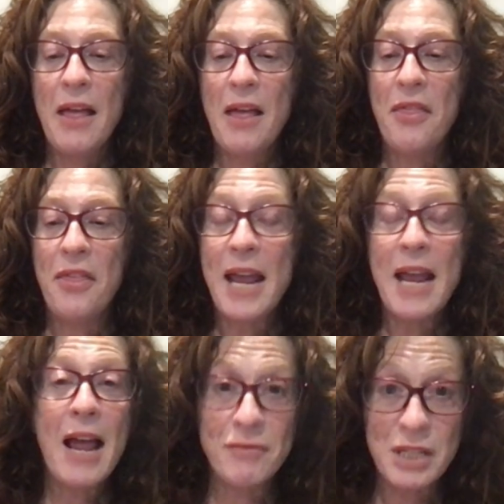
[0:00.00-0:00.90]
They
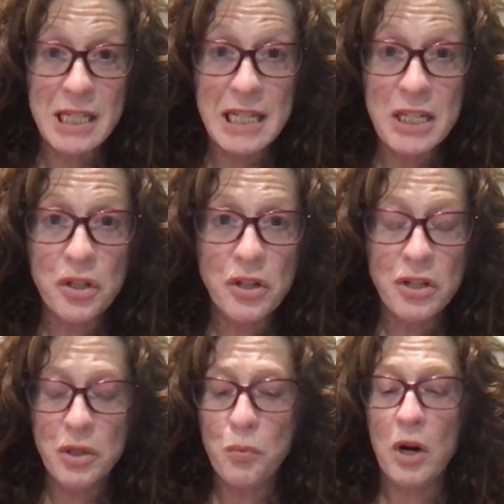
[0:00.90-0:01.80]
have
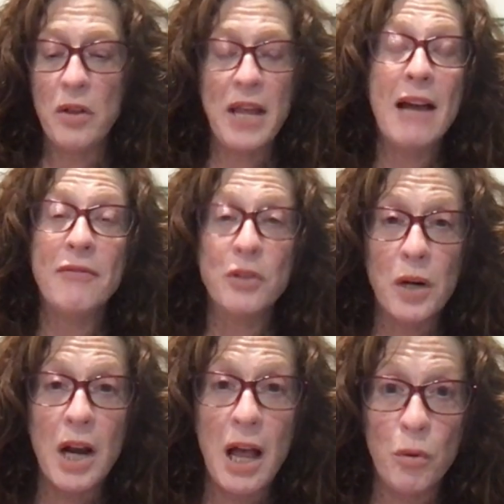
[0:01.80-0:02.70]
seizures where they have to
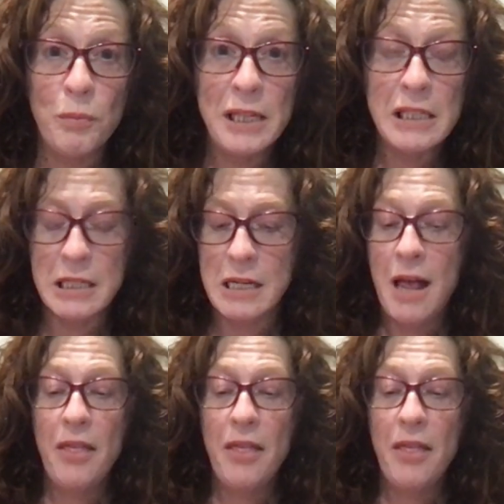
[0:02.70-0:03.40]
wear helmets.